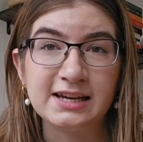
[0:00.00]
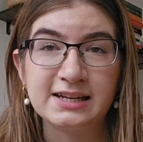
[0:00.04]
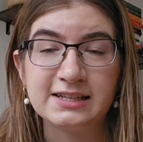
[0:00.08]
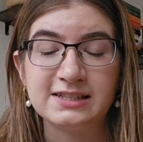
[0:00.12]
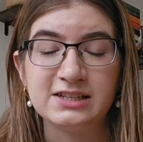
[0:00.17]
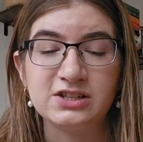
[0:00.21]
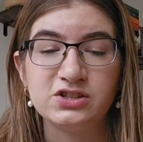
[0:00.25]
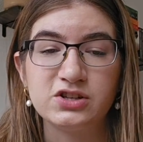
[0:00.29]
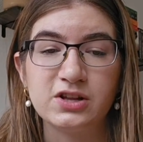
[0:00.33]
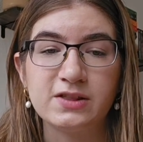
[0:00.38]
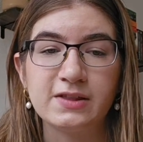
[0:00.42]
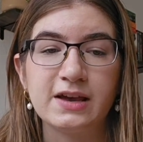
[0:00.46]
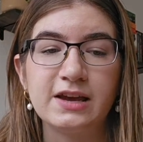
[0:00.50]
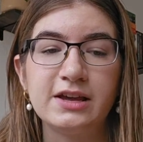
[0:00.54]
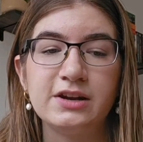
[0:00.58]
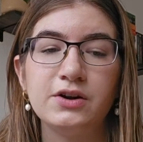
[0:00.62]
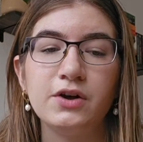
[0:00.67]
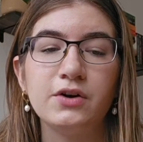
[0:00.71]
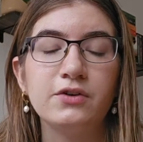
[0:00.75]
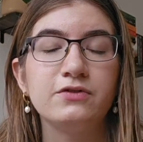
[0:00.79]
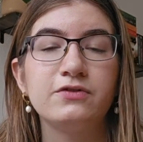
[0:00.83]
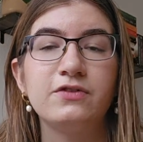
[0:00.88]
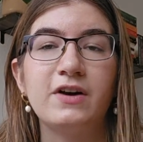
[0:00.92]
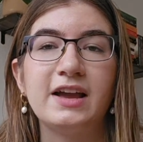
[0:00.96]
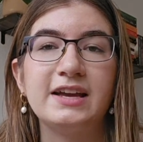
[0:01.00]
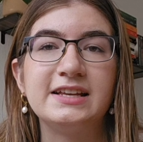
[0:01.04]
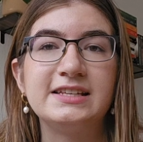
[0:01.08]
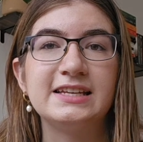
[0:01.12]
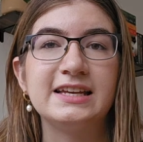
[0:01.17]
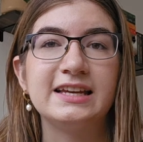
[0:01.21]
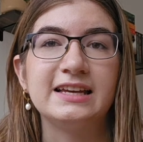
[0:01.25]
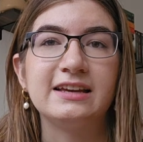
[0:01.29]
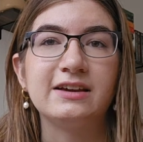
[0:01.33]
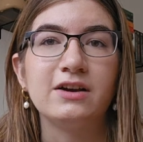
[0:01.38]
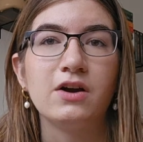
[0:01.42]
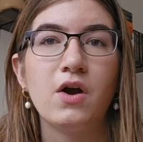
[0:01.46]
as each other and not
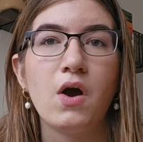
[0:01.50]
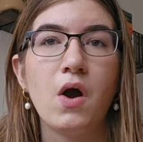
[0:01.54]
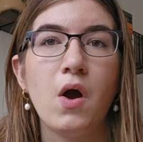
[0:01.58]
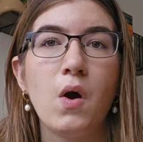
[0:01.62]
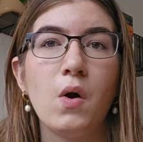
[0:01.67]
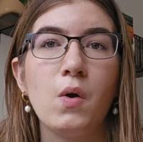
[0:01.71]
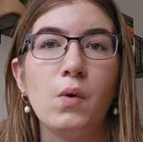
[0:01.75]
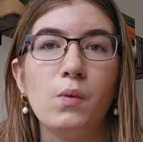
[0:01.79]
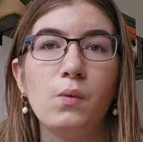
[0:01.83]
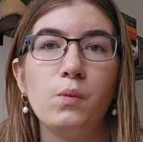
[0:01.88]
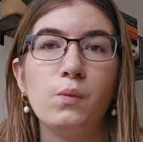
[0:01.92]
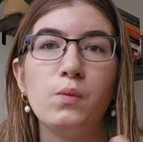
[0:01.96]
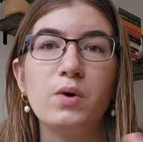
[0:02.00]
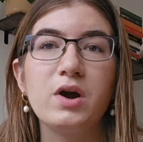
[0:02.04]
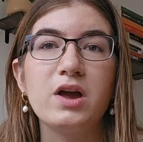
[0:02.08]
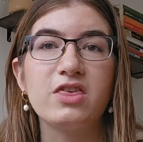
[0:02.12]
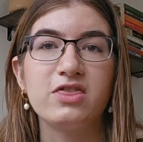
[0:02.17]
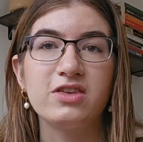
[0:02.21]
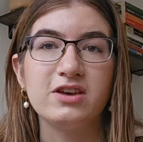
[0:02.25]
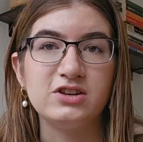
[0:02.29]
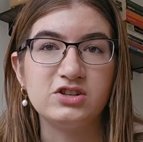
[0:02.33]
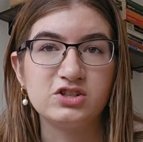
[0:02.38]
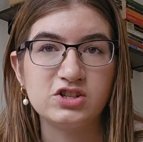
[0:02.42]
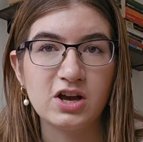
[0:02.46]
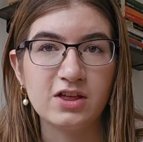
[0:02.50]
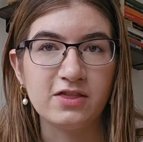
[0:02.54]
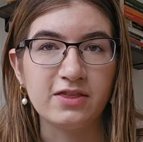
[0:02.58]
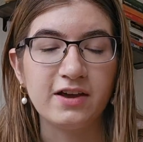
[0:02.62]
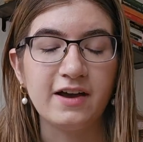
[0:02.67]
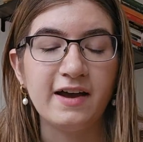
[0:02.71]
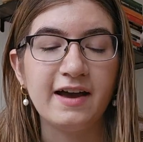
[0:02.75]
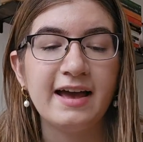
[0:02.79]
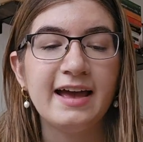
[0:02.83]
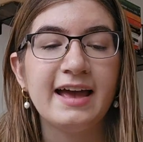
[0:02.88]
fighting with each other.